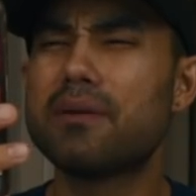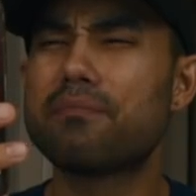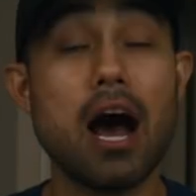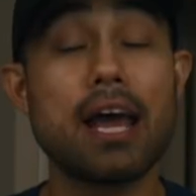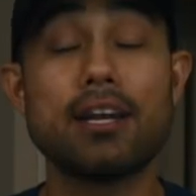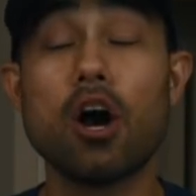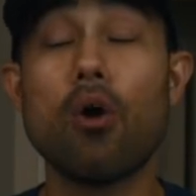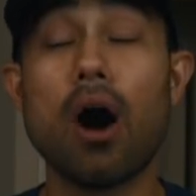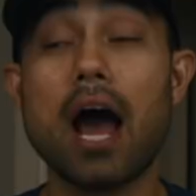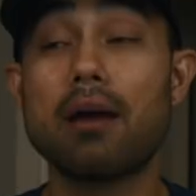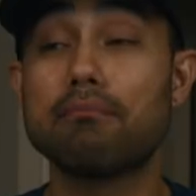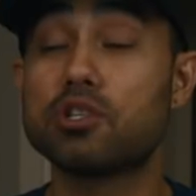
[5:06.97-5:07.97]
I know
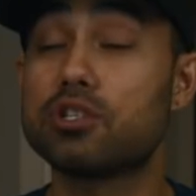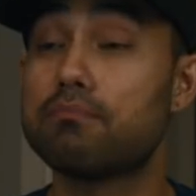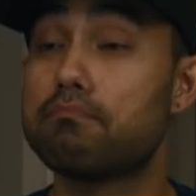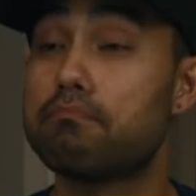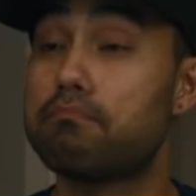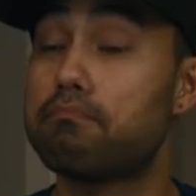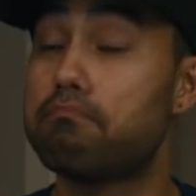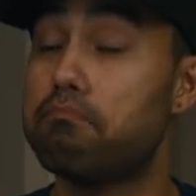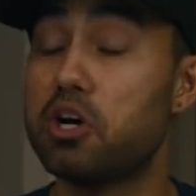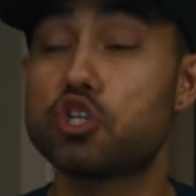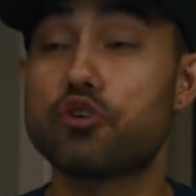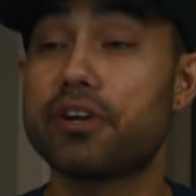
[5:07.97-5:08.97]
I am just
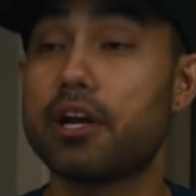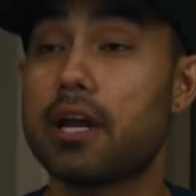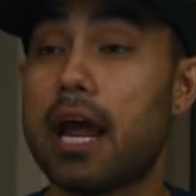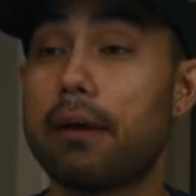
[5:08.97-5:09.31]
butchering your